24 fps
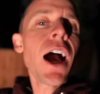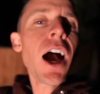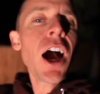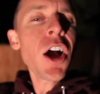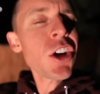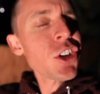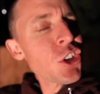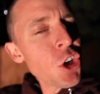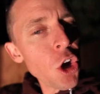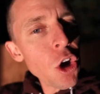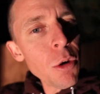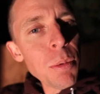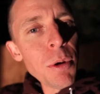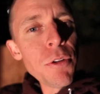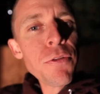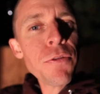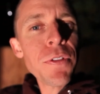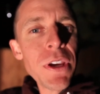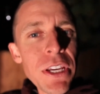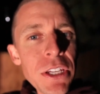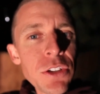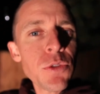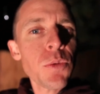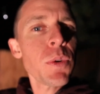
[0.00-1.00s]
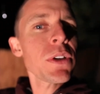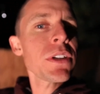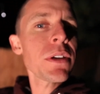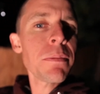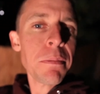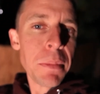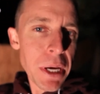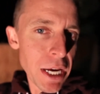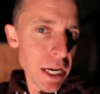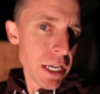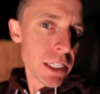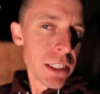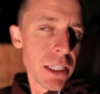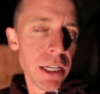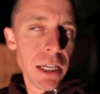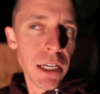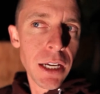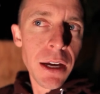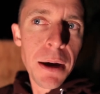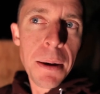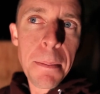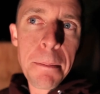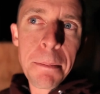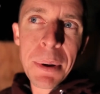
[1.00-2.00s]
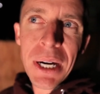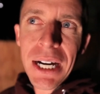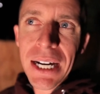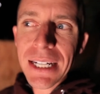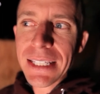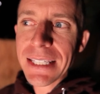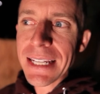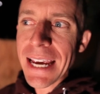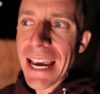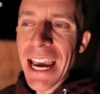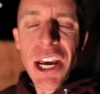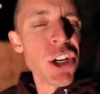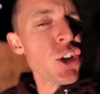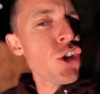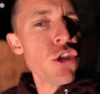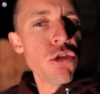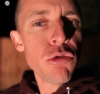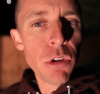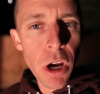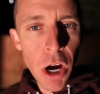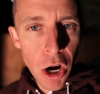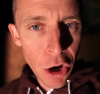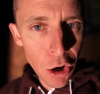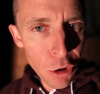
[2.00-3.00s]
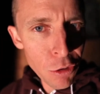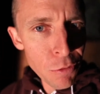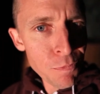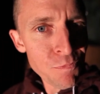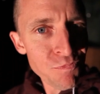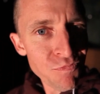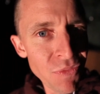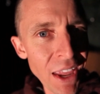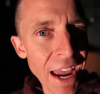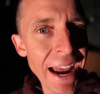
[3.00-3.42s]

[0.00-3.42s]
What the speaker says: Oktoberfest was amazing, but as you know,